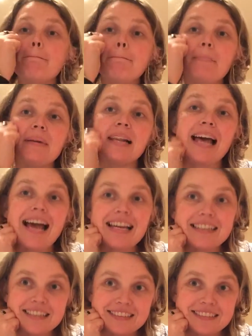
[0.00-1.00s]

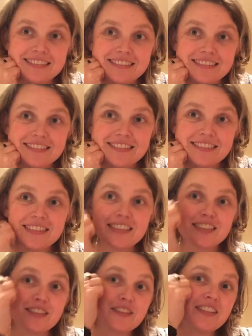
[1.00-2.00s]
black,
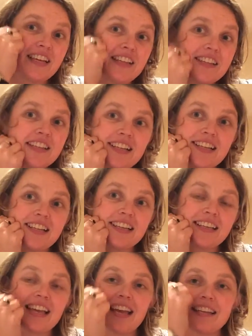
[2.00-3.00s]
down there, like
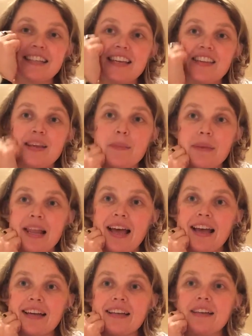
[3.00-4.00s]
a hand down there,
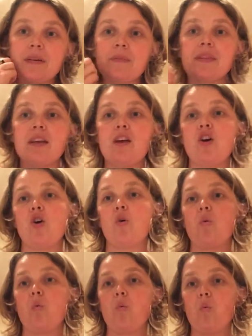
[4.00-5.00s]
black.
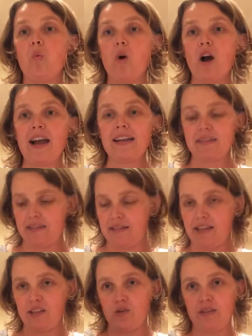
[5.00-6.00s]
White, it's
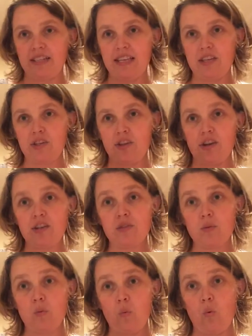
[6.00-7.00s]
like your t-shirt,
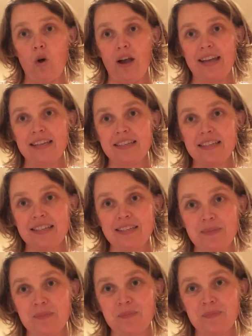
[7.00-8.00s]
white.
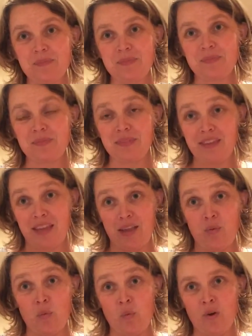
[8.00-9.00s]
Okay,
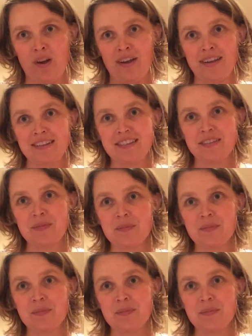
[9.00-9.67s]
white.